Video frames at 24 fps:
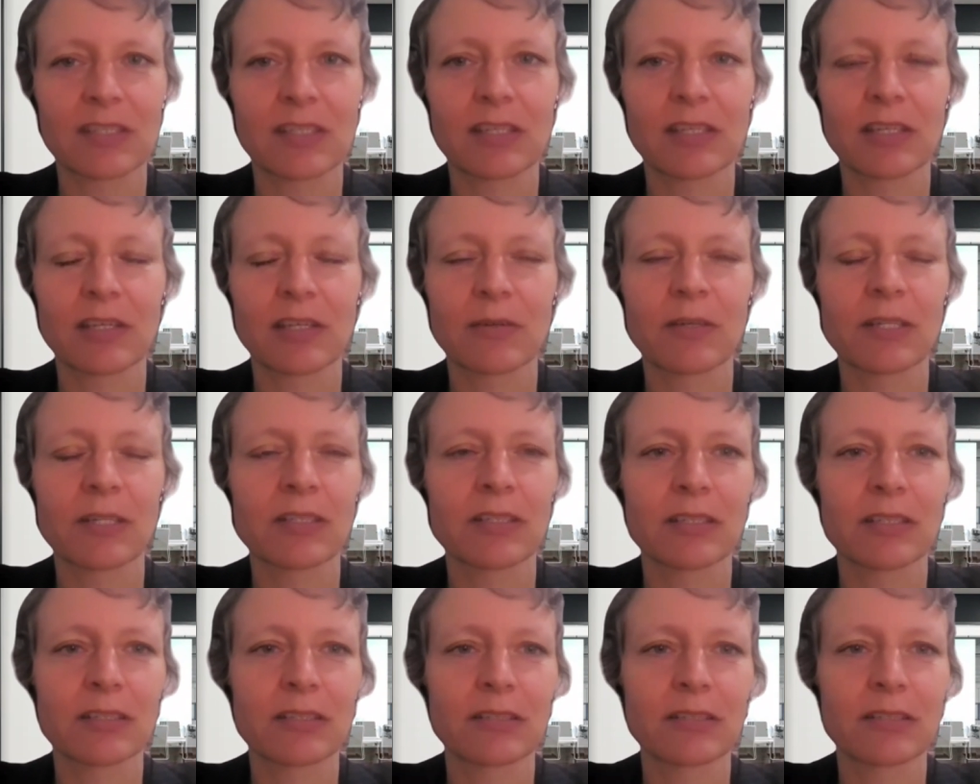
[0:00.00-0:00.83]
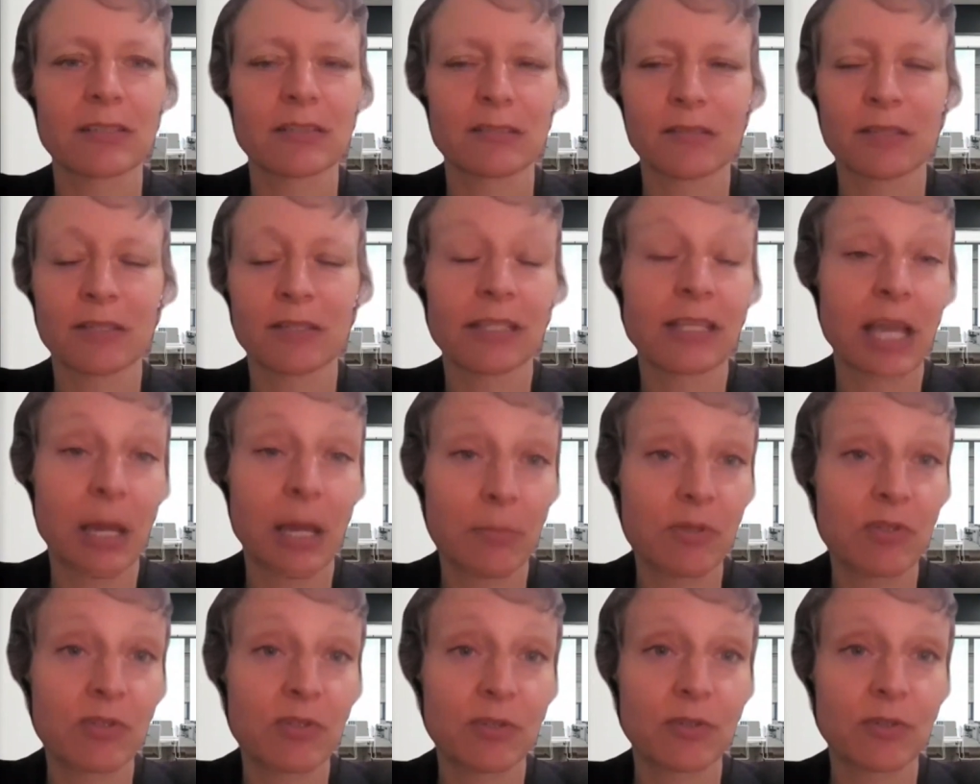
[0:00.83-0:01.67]
in
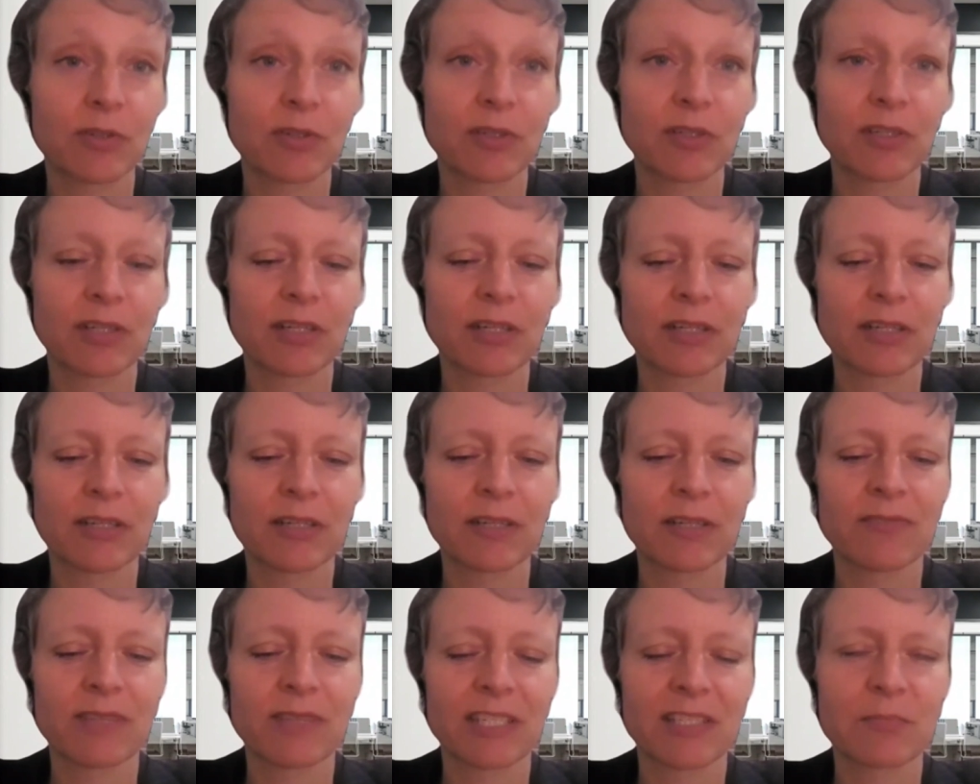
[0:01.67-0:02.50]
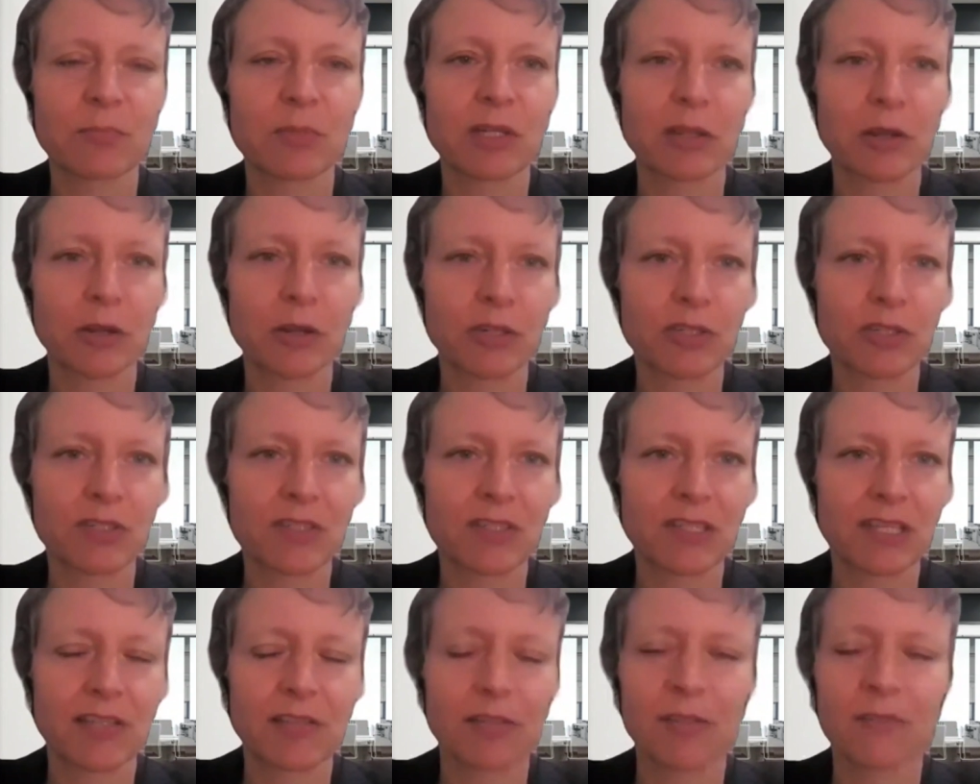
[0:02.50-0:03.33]
capital investment, larger
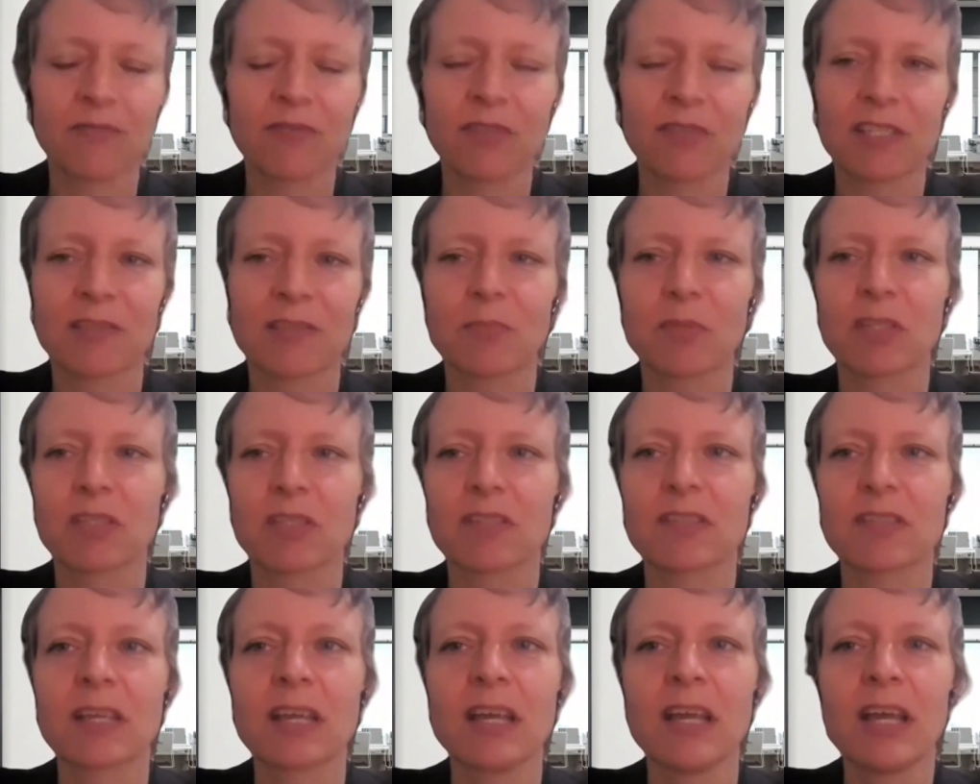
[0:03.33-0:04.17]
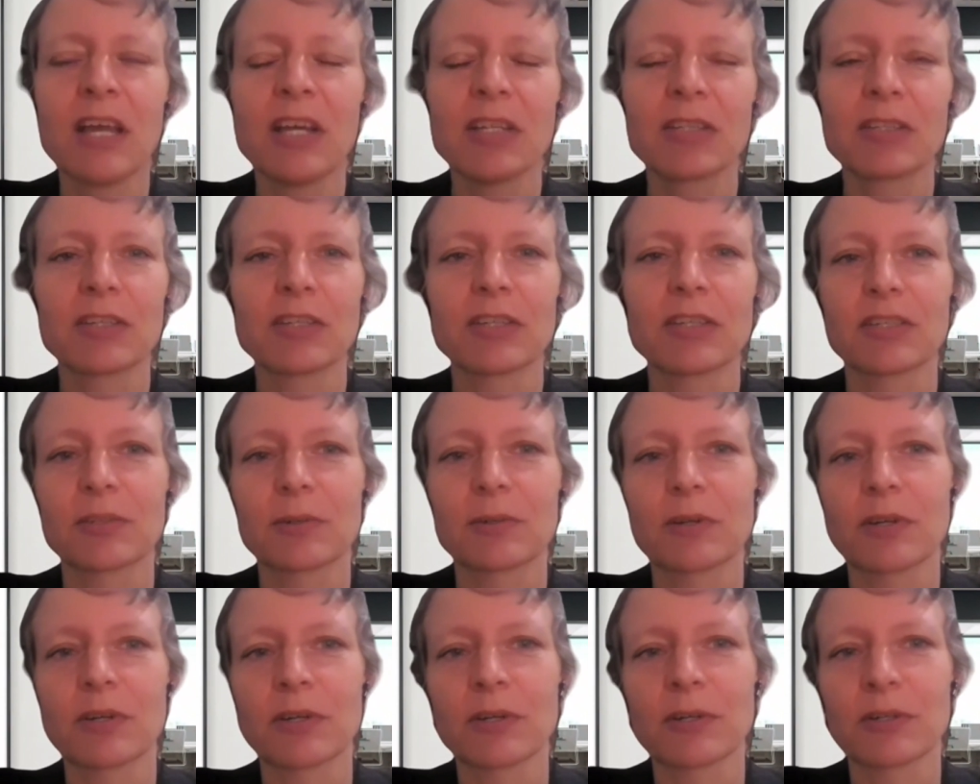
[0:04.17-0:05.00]
scale investments,
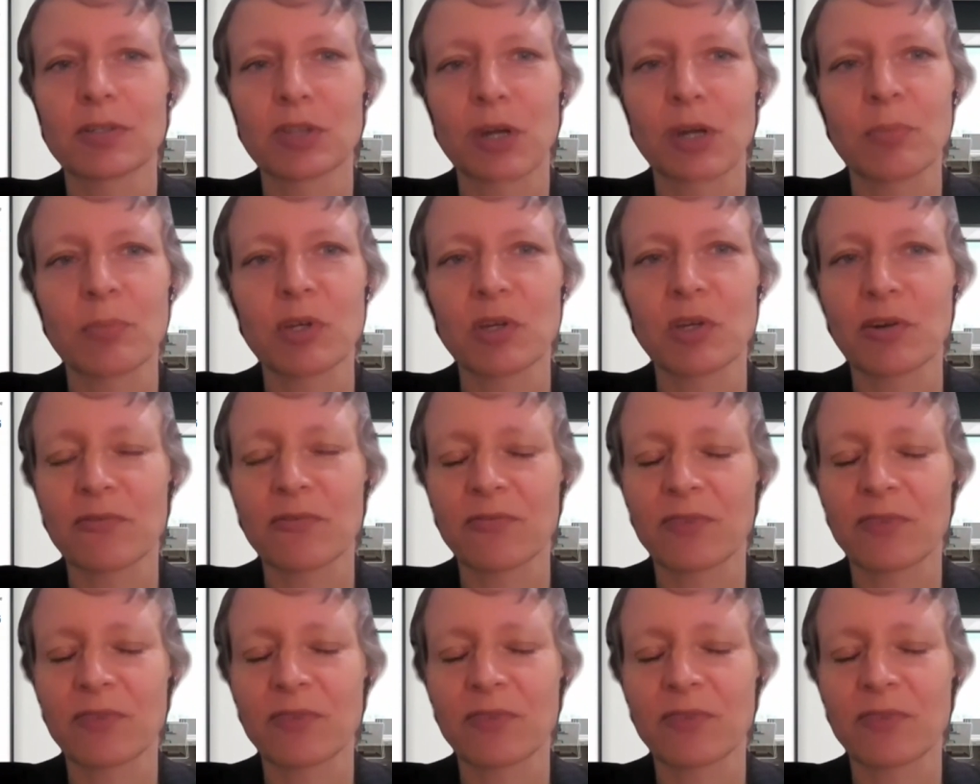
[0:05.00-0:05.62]
the topic of